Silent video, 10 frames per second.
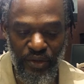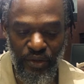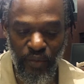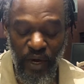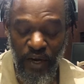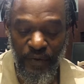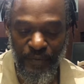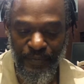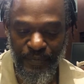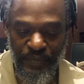wow,
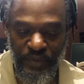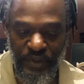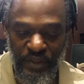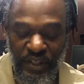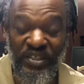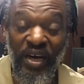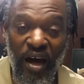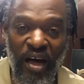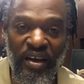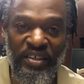it's a
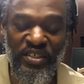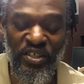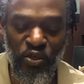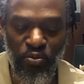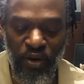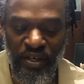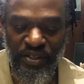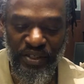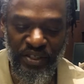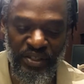hard lesson to do, brothers
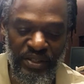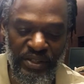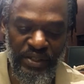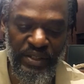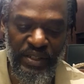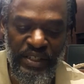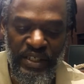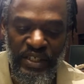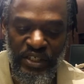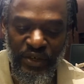and sisters.
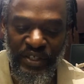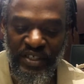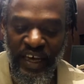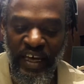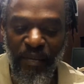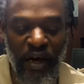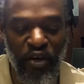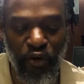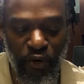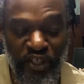So it's saying about the
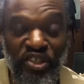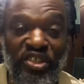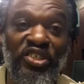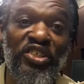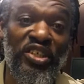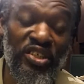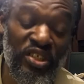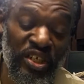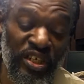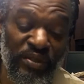Christians,
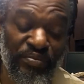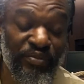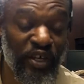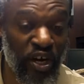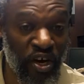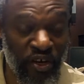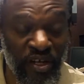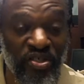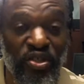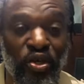the
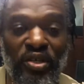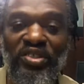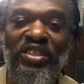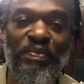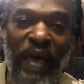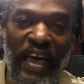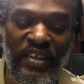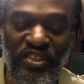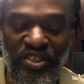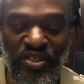conquistadors, the
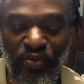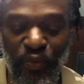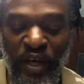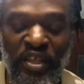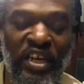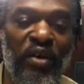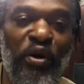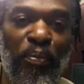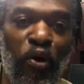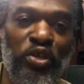Spanish, whether they were
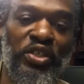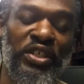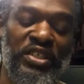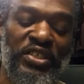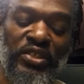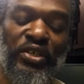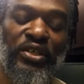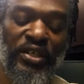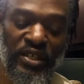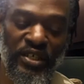Portuguese or
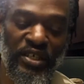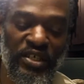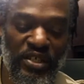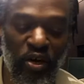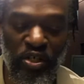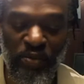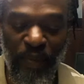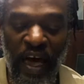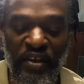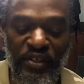
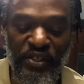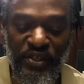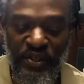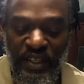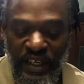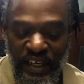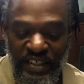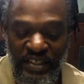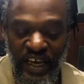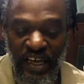Spaniards, it's
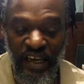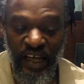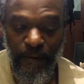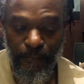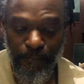saying that,